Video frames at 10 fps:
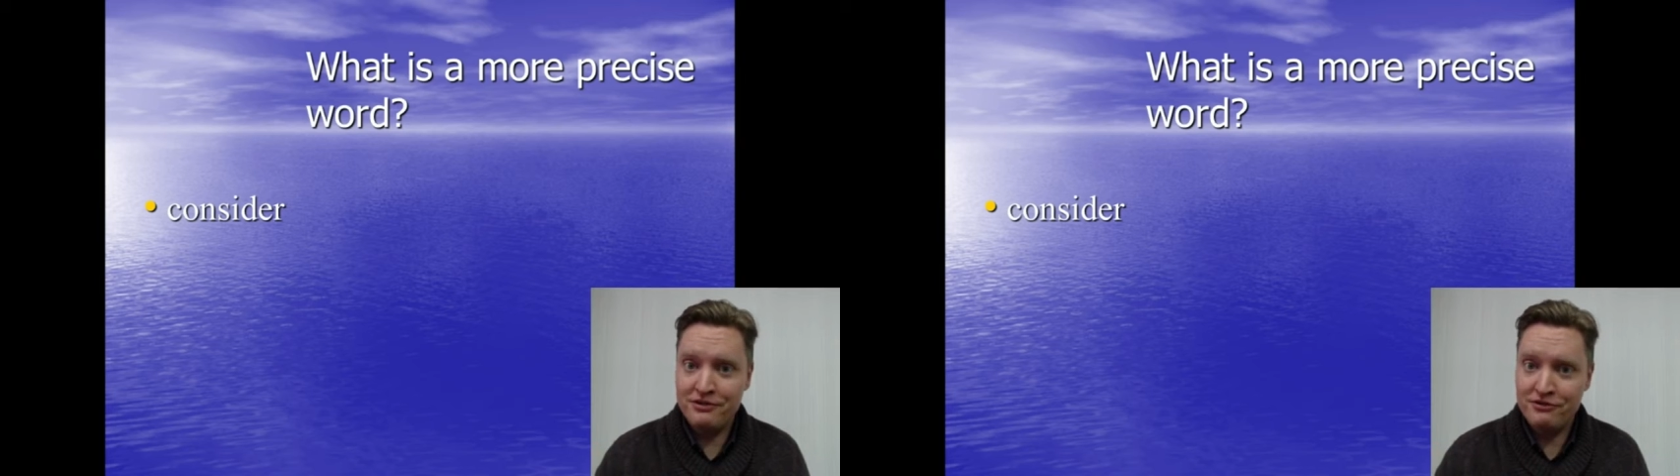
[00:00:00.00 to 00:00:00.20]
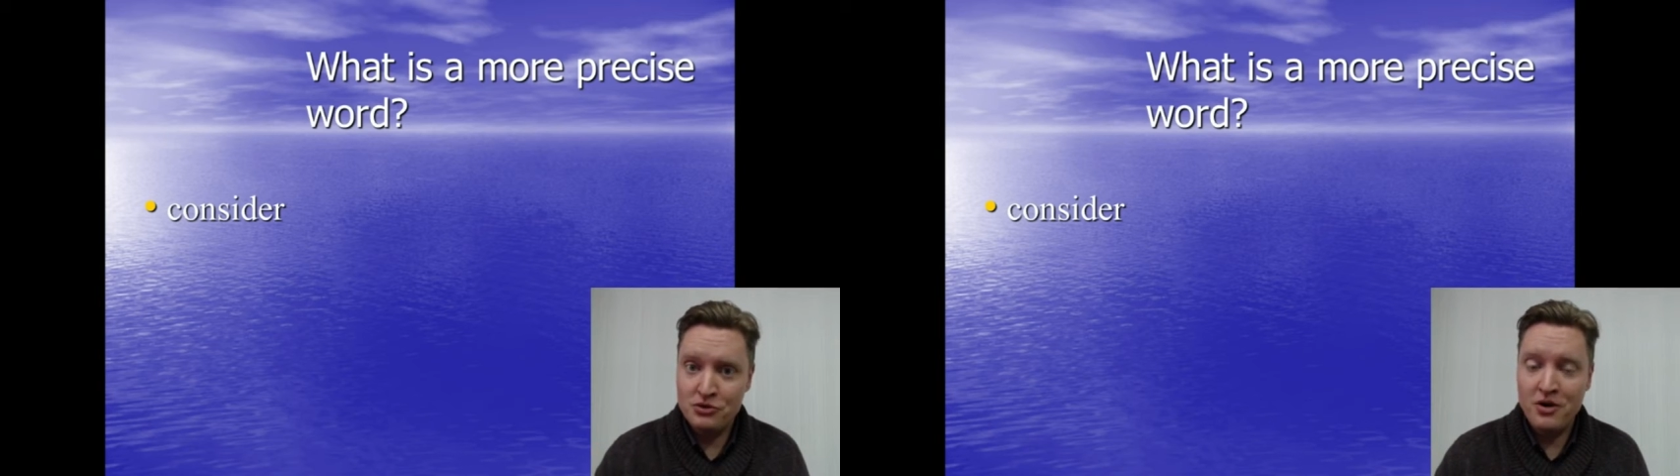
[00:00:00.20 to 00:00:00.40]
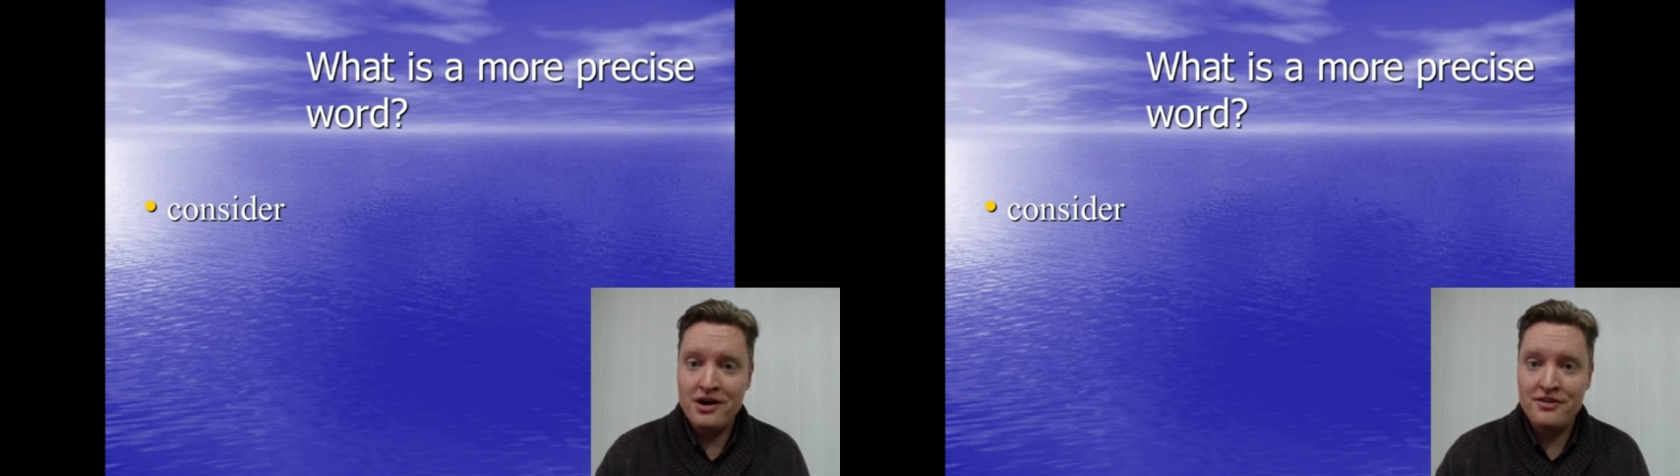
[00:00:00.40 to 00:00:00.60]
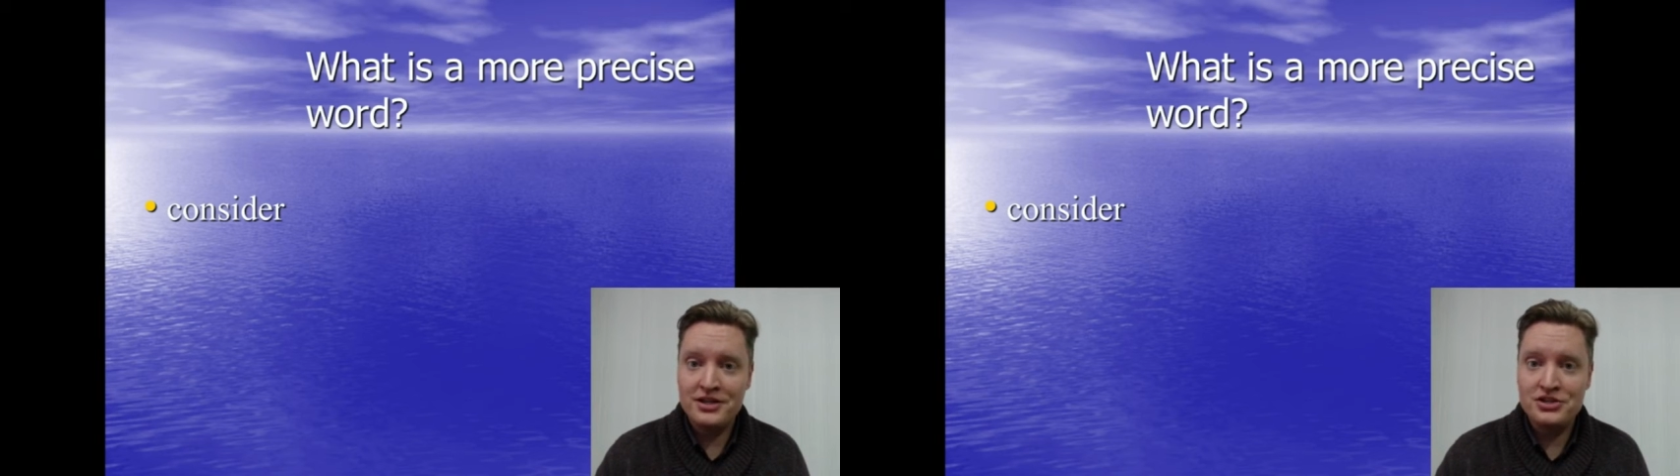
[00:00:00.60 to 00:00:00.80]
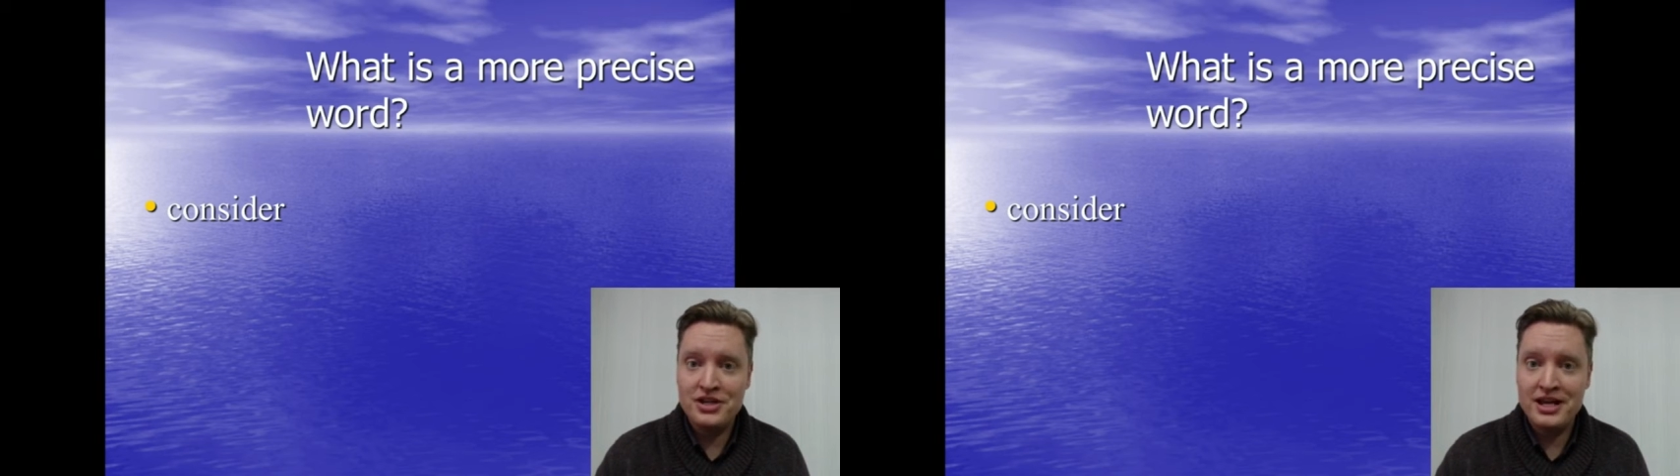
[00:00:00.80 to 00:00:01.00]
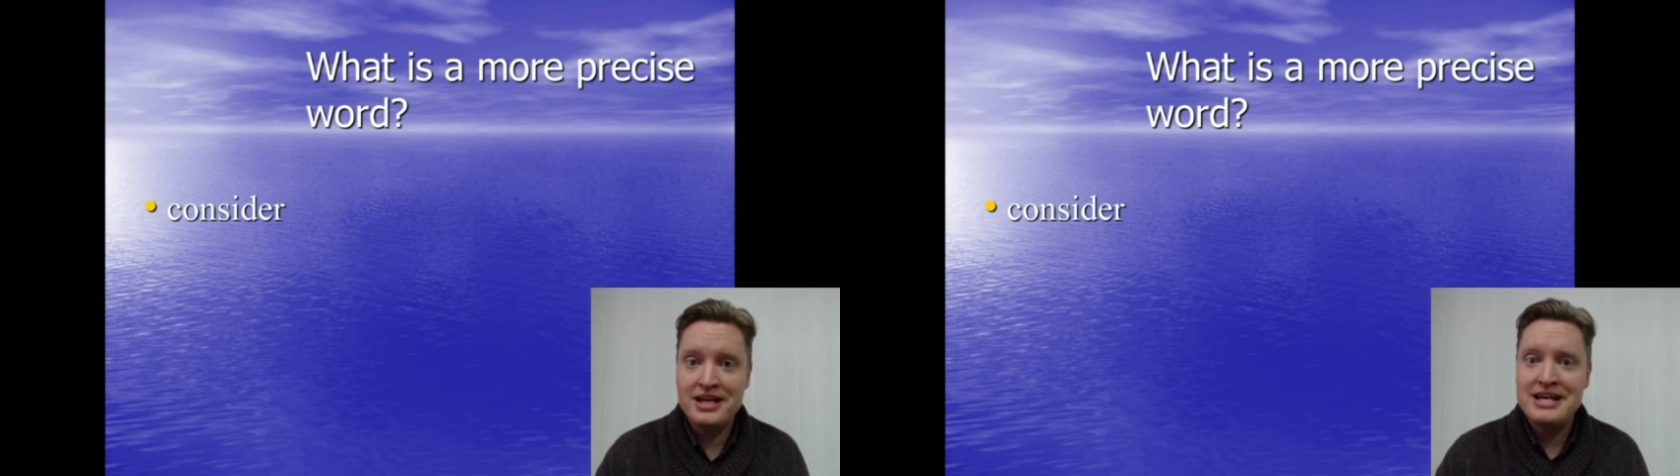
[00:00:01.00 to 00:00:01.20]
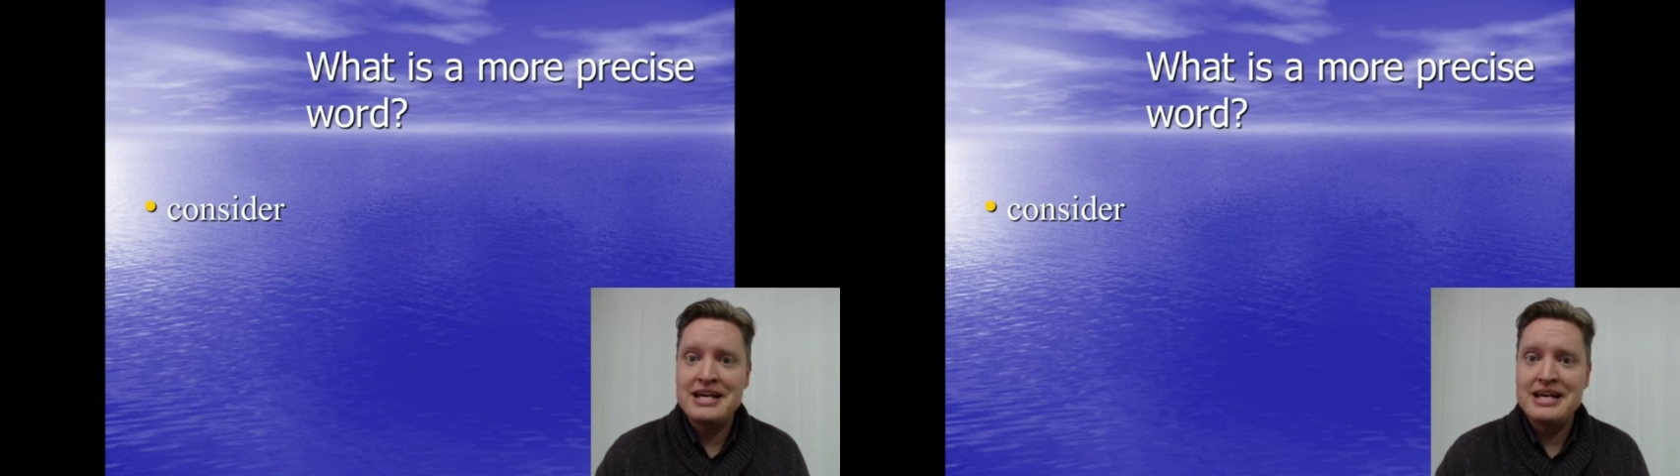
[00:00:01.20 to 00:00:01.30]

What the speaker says: If you are, then say